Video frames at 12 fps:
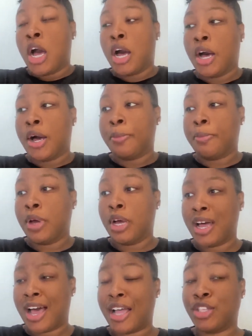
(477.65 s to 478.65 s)

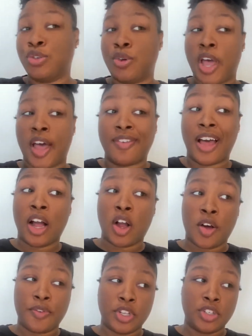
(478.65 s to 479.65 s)
I do have hot
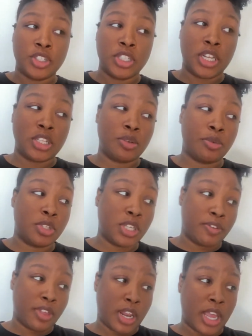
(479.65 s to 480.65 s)
coffee to drink today, so we'll
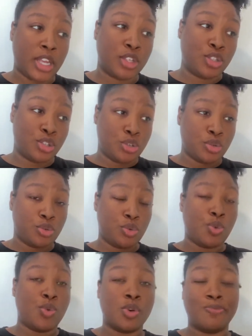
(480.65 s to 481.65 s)
see if that aids
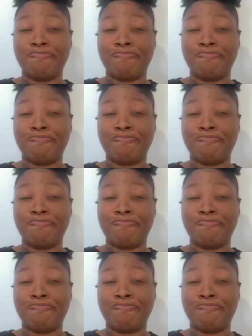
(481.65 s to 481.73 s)
to